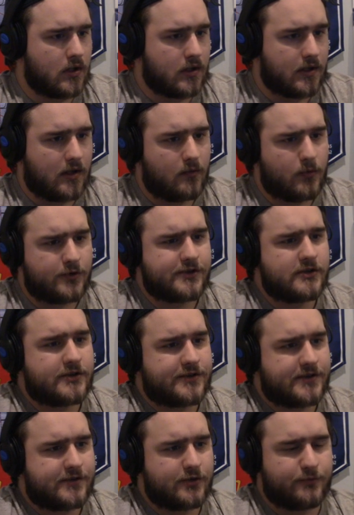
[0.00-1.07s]
Now, I mostly
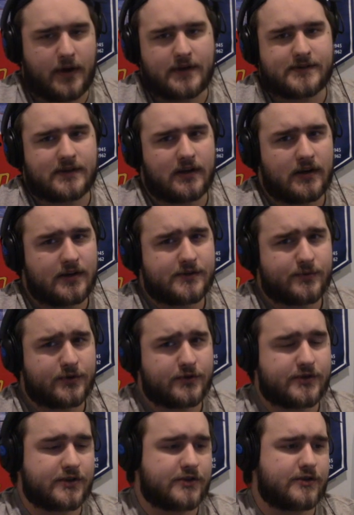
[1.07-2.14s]
just do best lines when
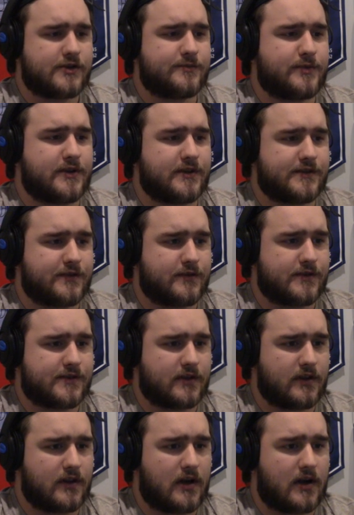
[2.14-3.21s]
there's injuries, because there is a
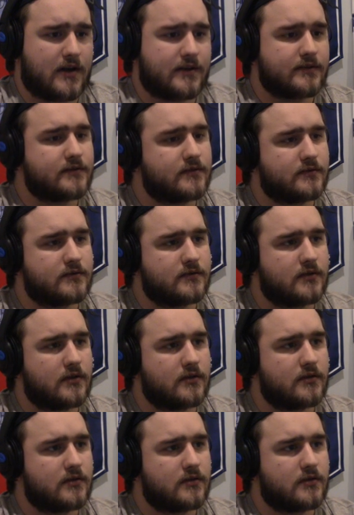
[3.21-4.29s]
lot
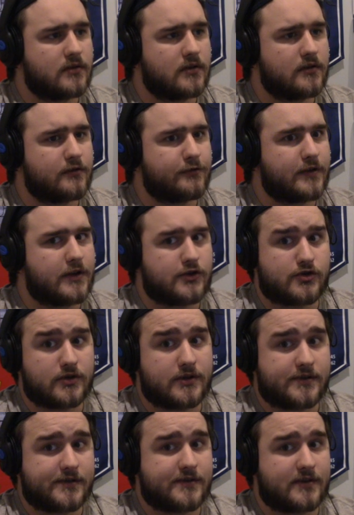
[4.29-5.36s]
of
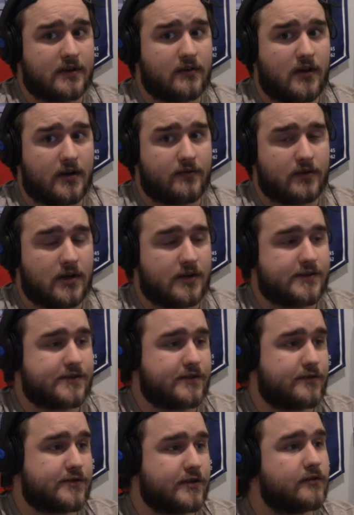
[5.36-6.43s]
injuries and a lot of lines to
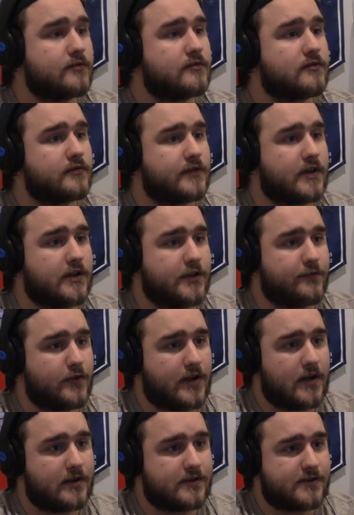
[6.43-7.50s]
do. So thank you for
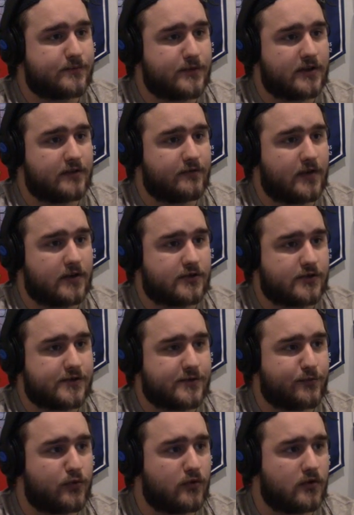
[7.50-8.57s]
getting some needed veteran
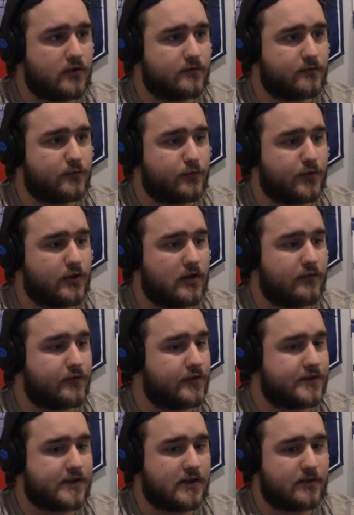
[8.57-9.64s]
support. It'll be great for the
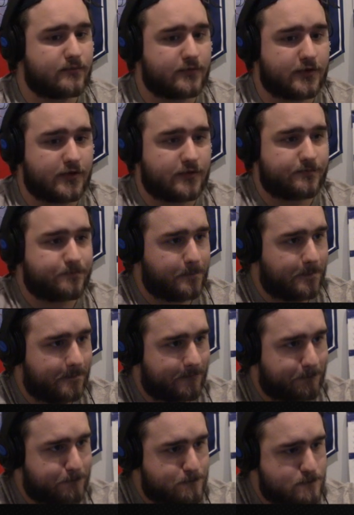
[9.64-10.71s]
team. Good.
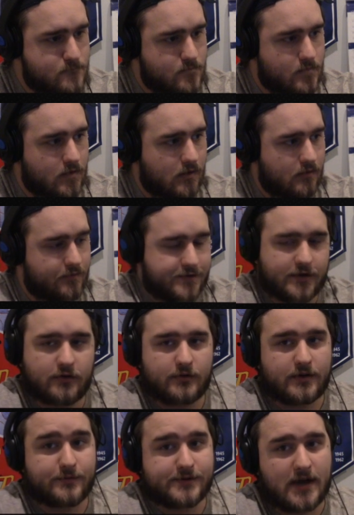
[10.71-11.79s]
So
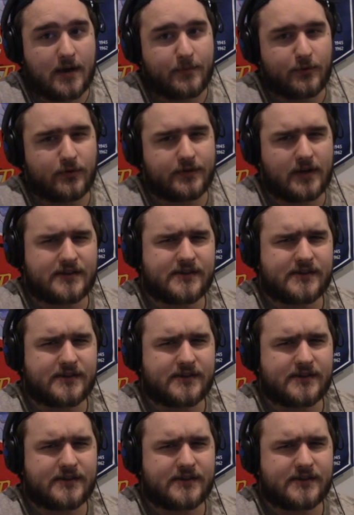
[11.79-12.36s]
he was happy with that.